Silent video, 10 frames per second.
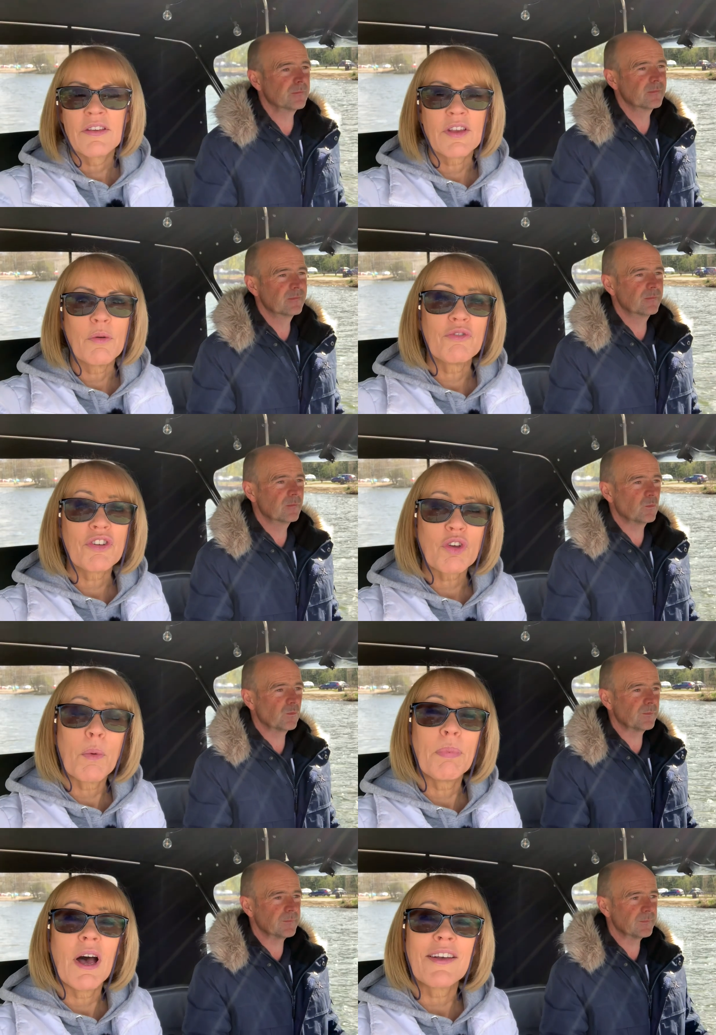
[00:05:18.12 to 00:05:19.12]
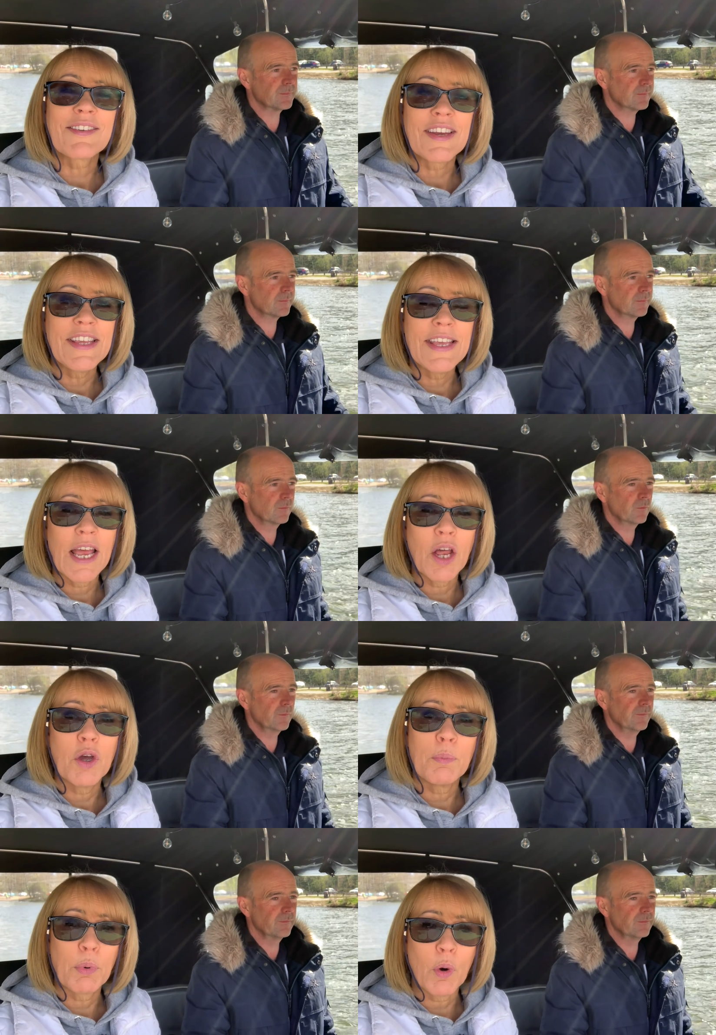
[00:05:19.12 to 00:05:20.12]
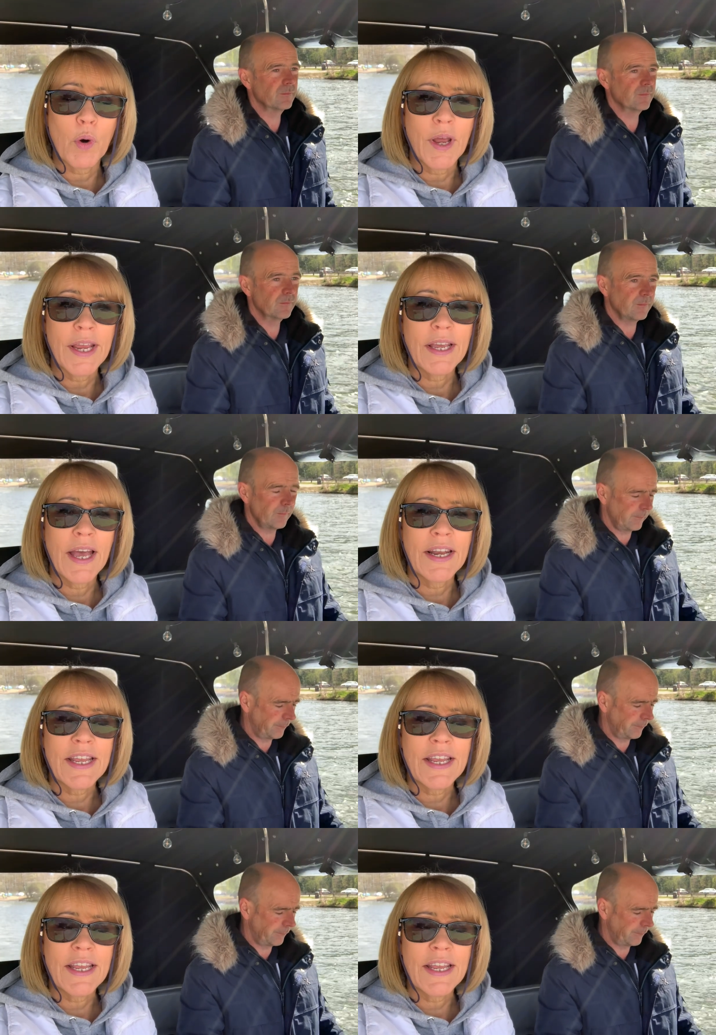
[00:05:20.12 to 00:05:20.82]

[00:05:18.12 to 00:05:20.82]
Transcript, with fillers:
Speaker 1: So we've just gone past a yellow buoy, and a